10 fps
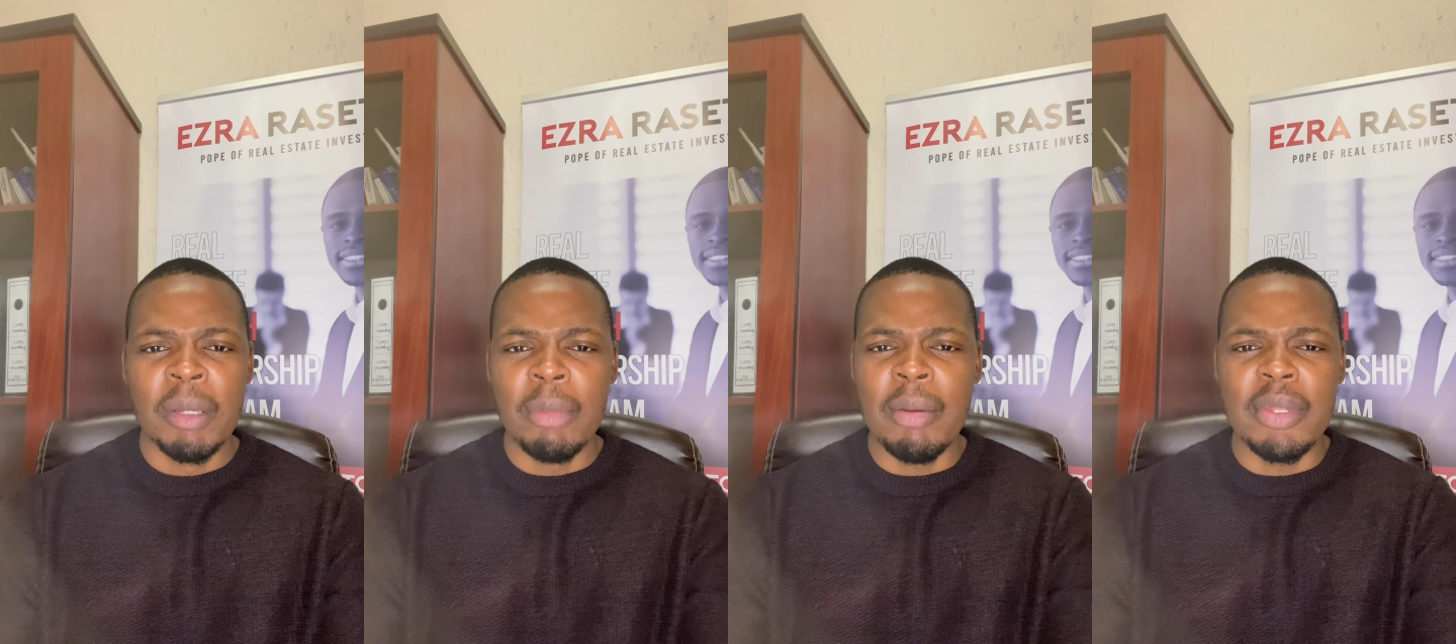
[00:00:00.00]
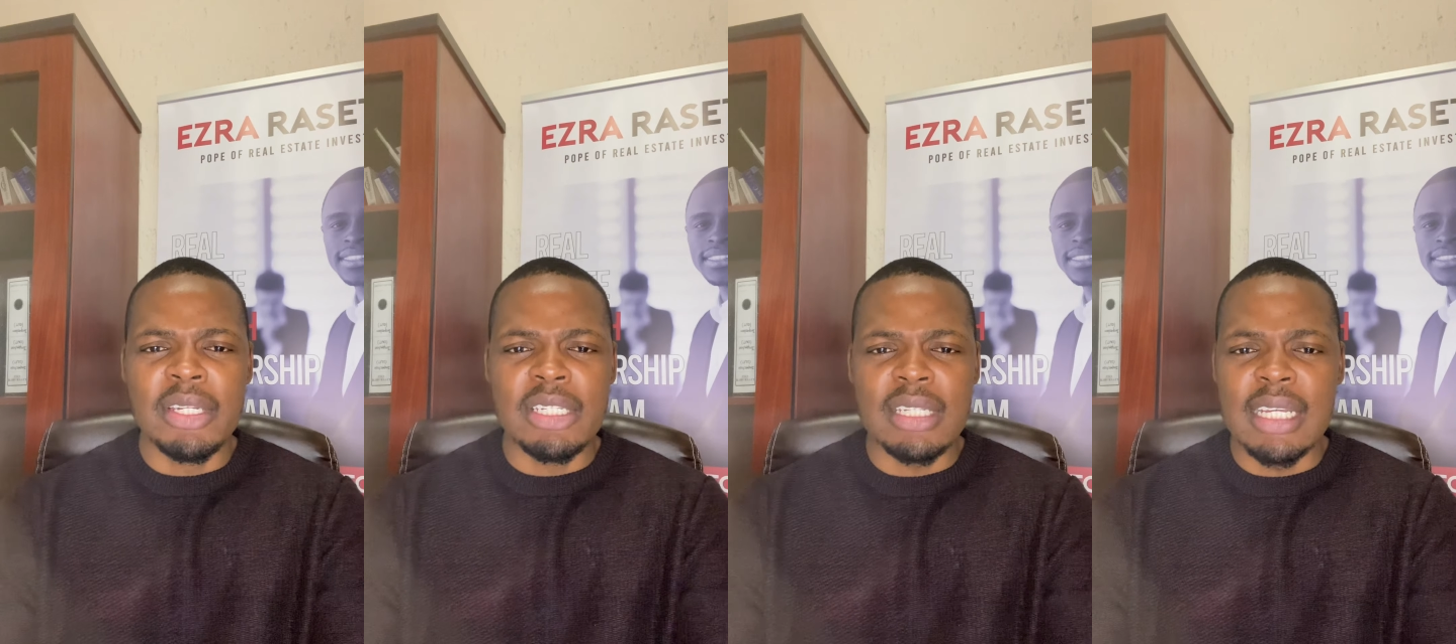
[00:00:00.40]
maybe
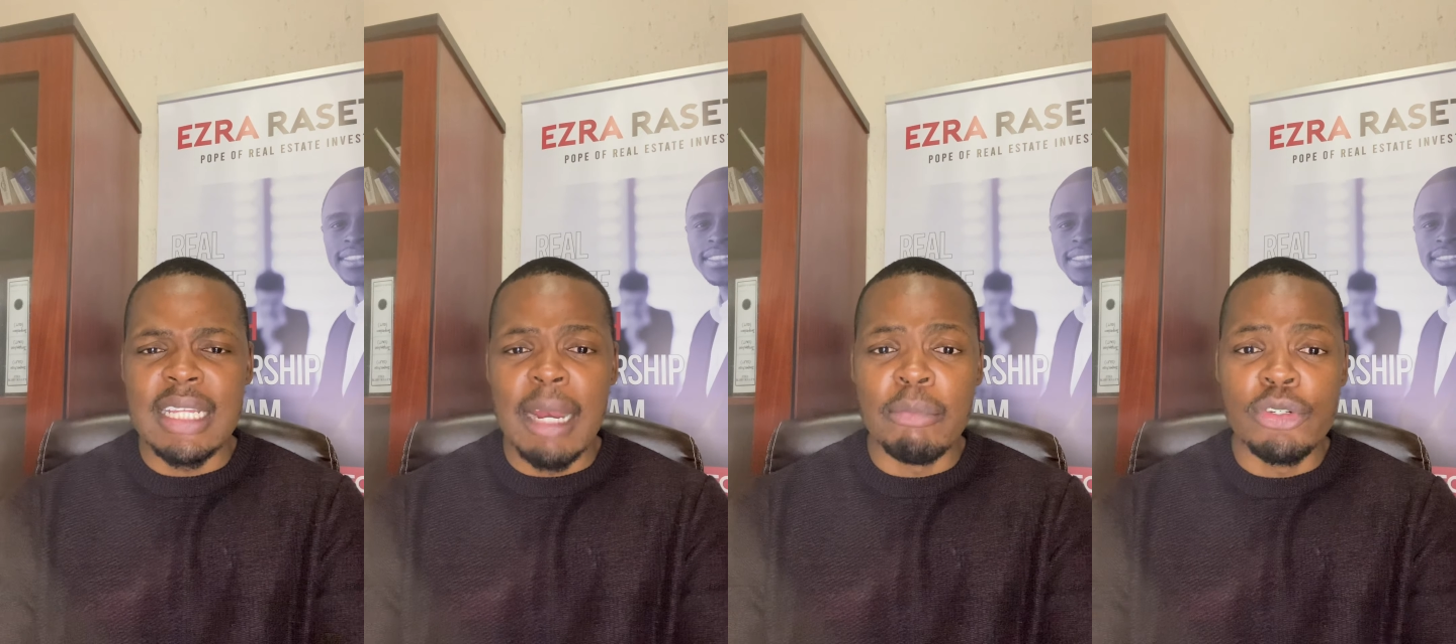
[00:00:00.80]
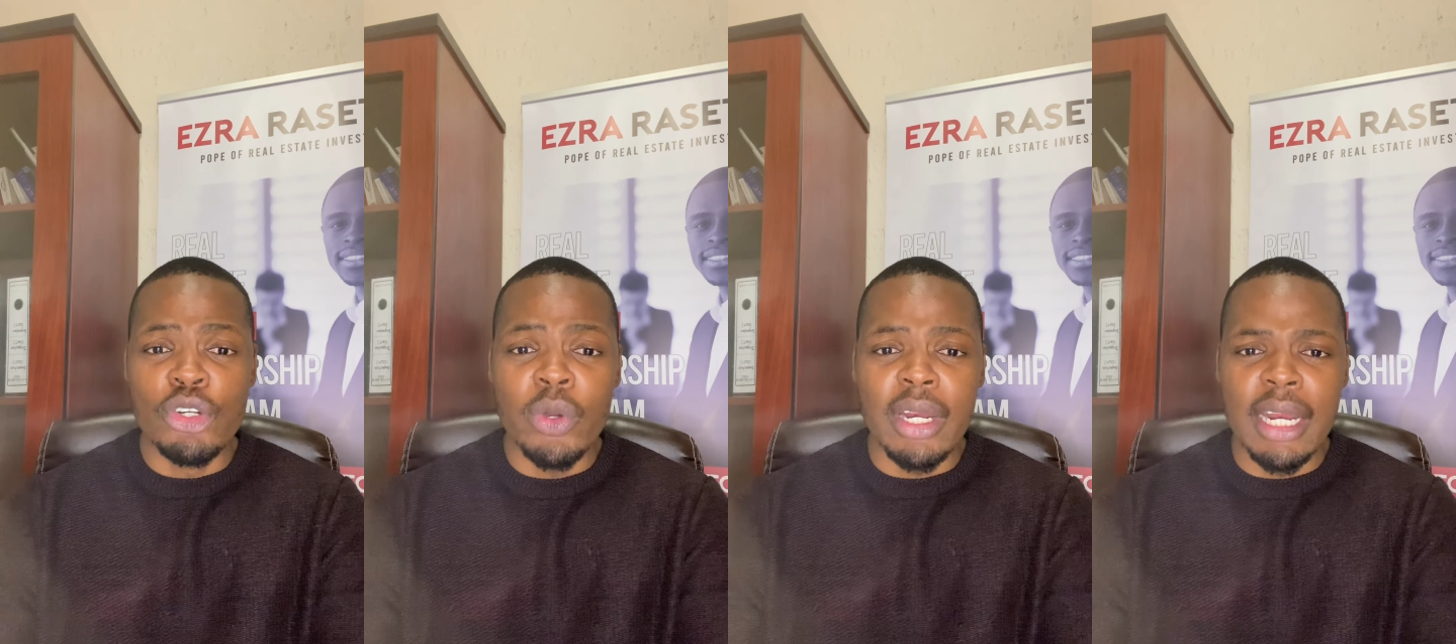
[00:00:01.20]
this thing that I'm
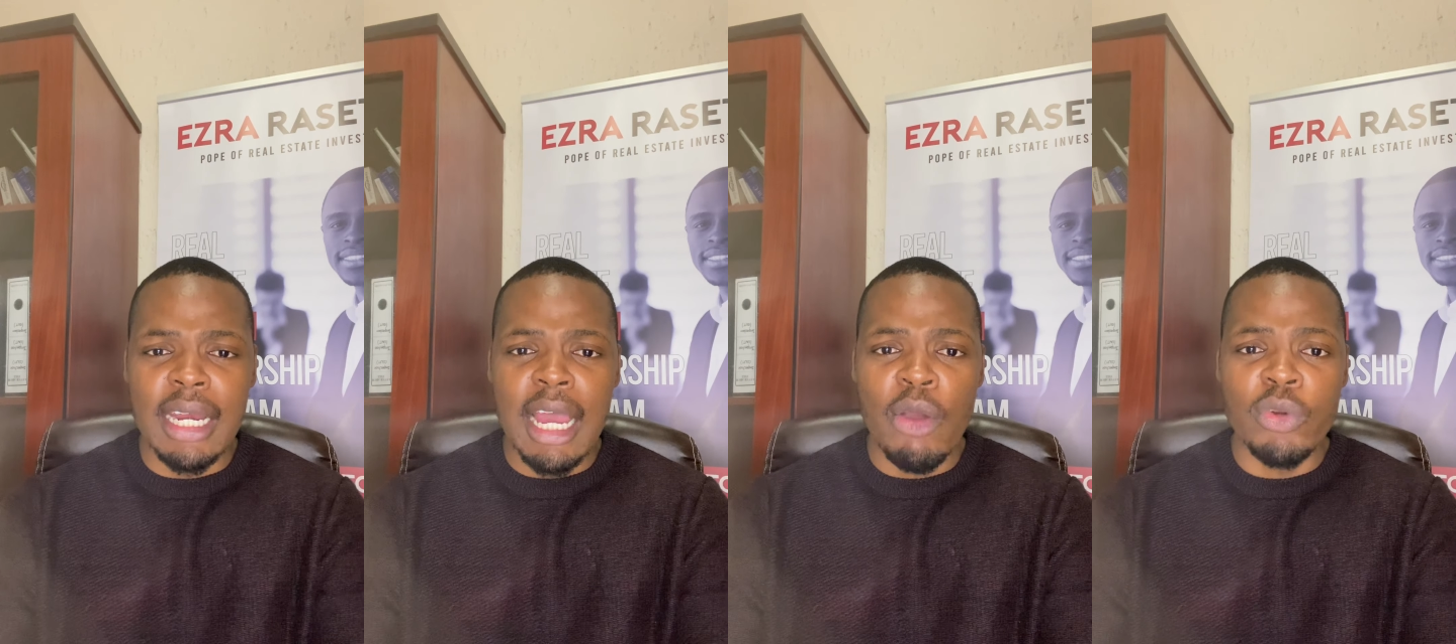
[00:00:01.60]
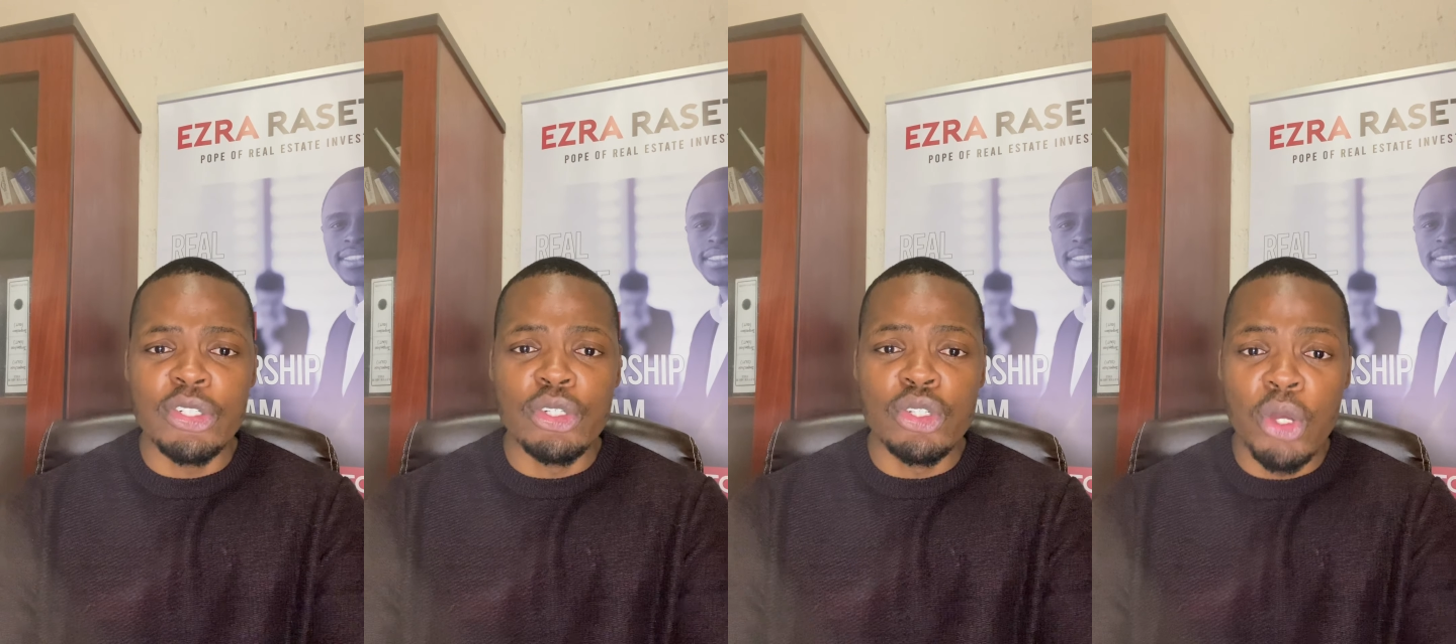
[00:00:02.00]
doing right now, which
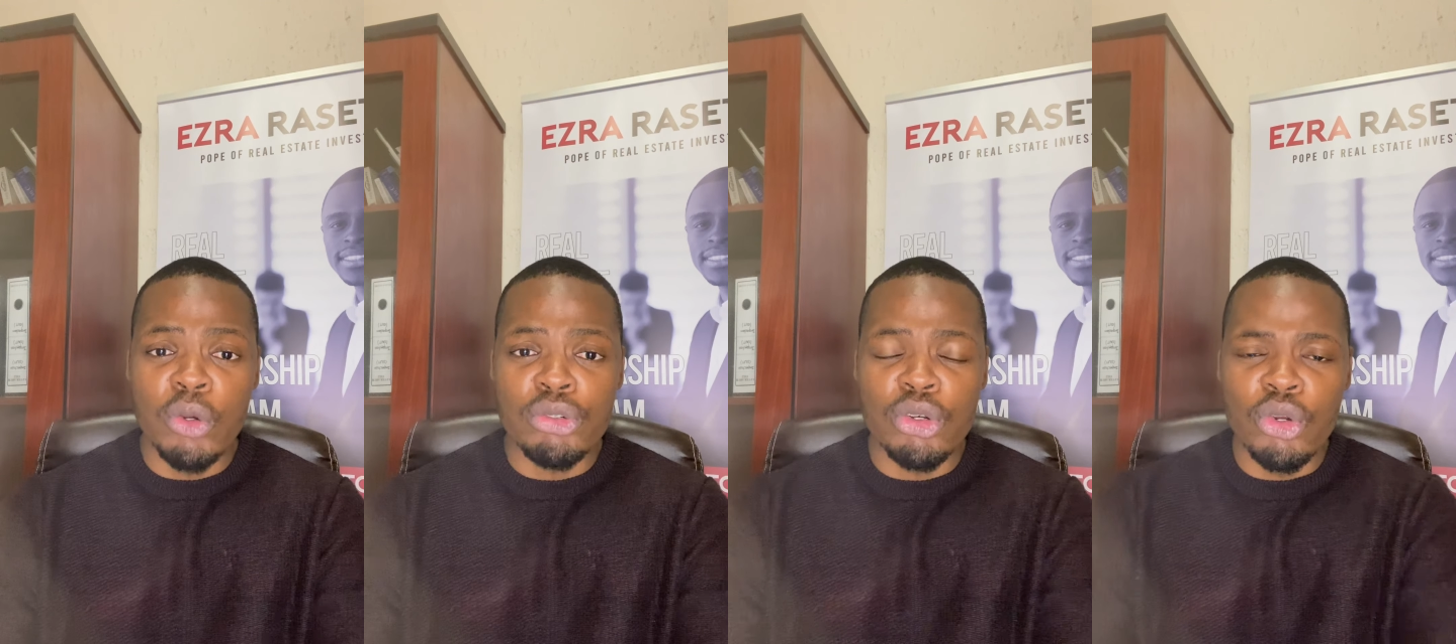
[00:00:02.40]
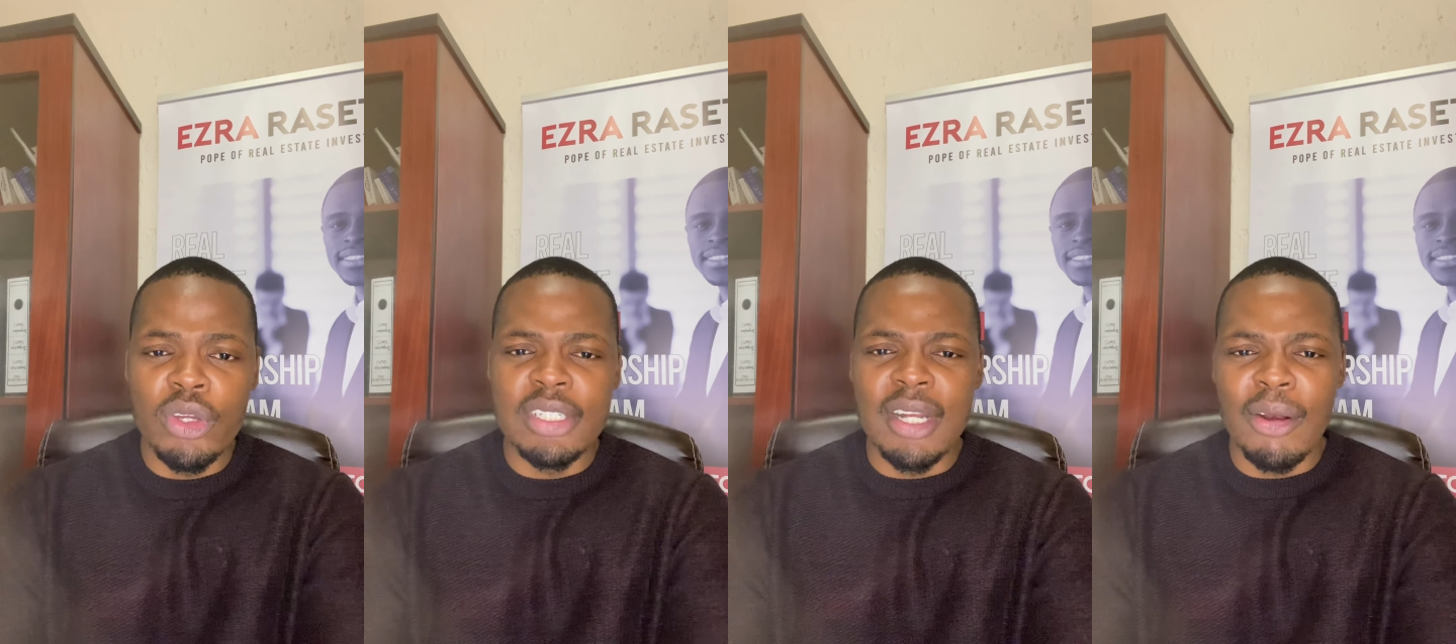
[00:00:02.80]
you chose to do,
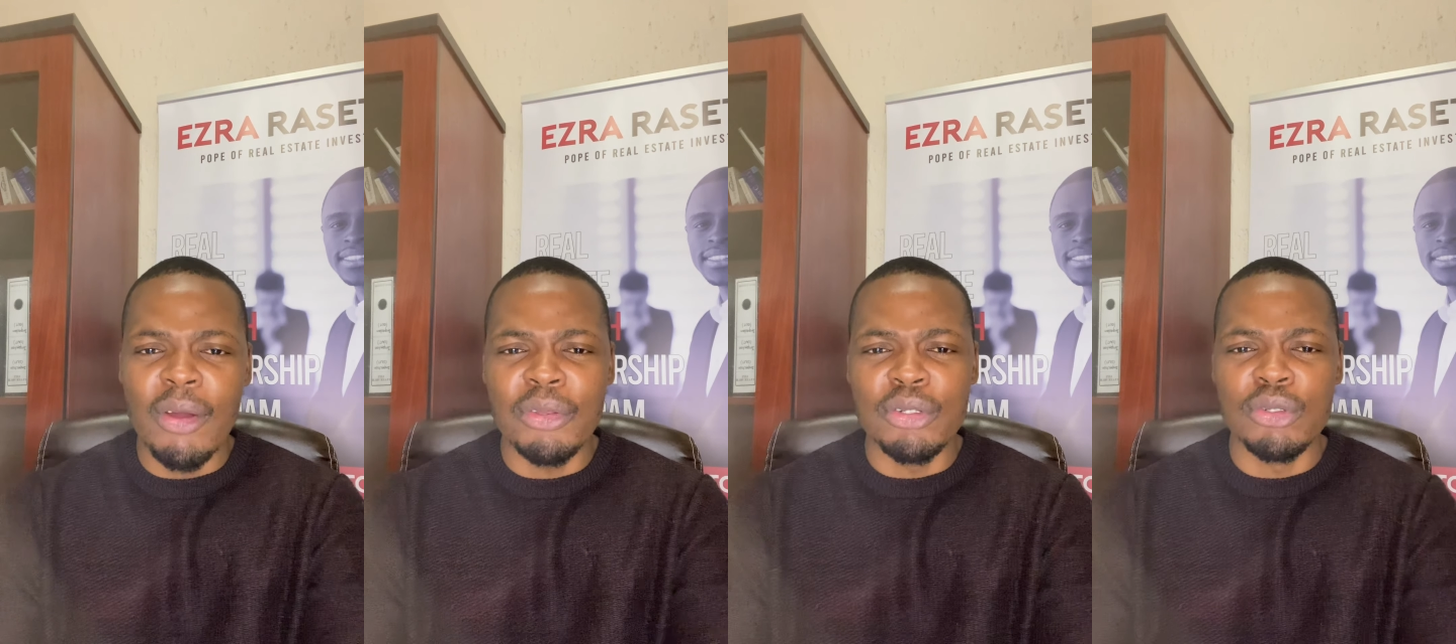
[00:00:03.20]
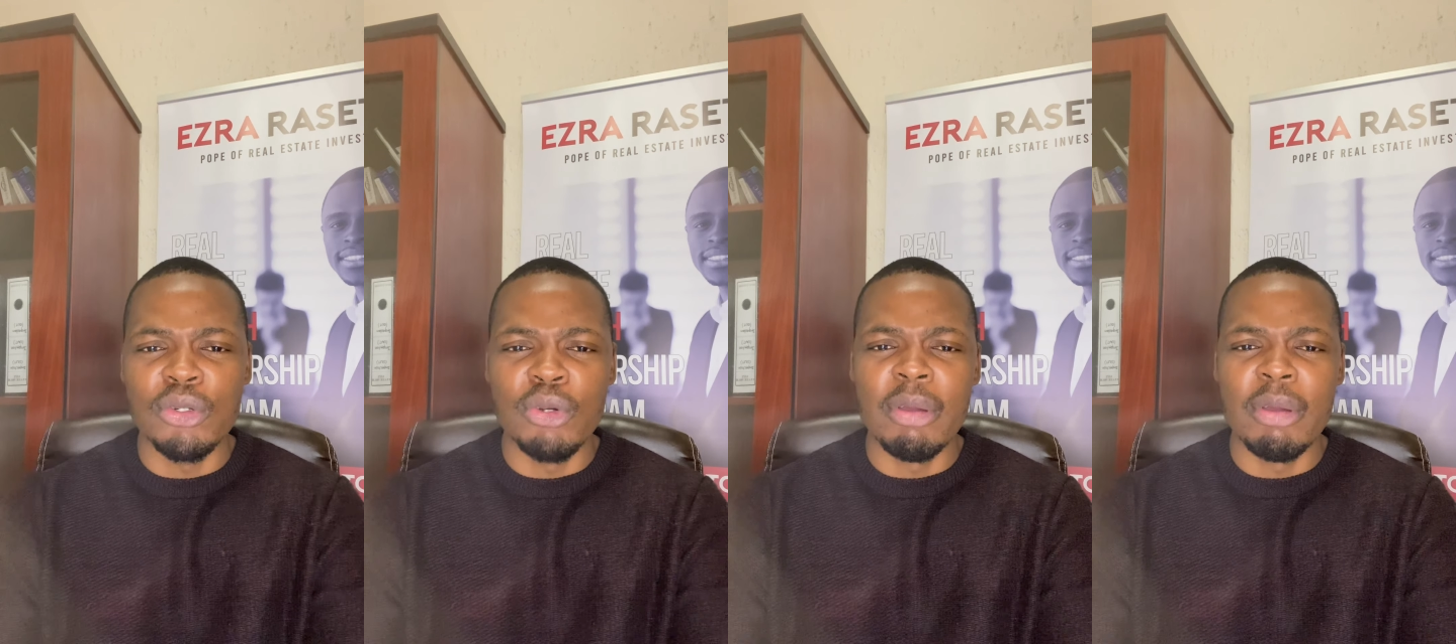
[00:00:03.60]
is the wrong thing to do.